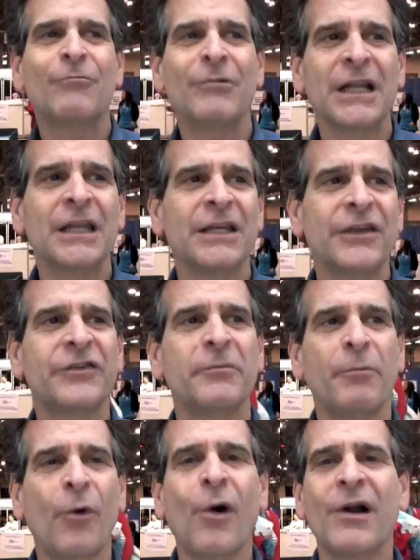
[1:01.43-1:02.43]
really is
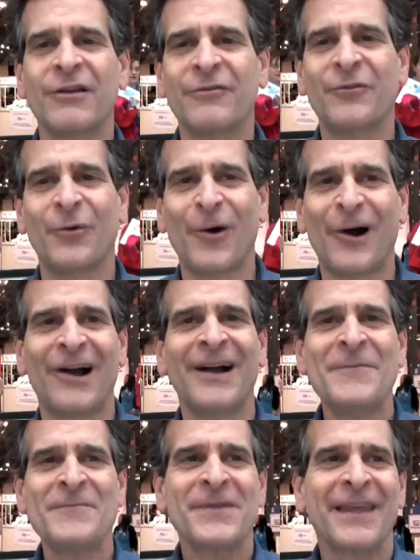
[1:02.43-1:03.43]
important for
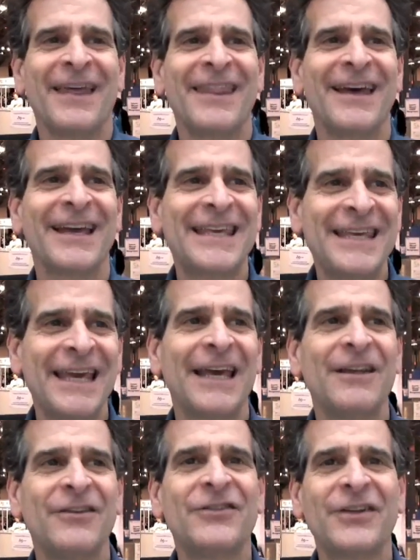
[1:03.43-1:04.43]
the
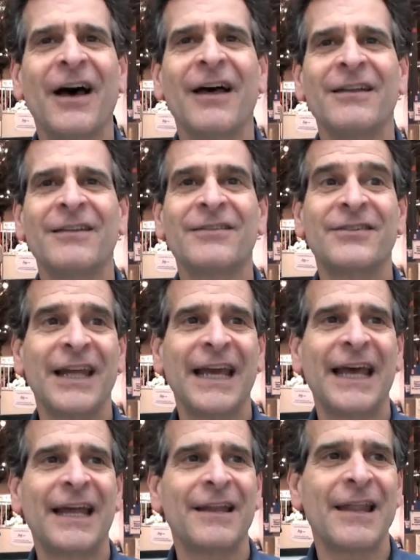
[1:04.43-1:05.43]
kids to
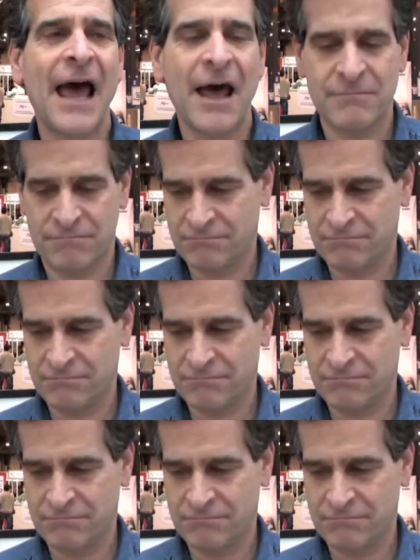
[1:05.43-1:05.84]
understand that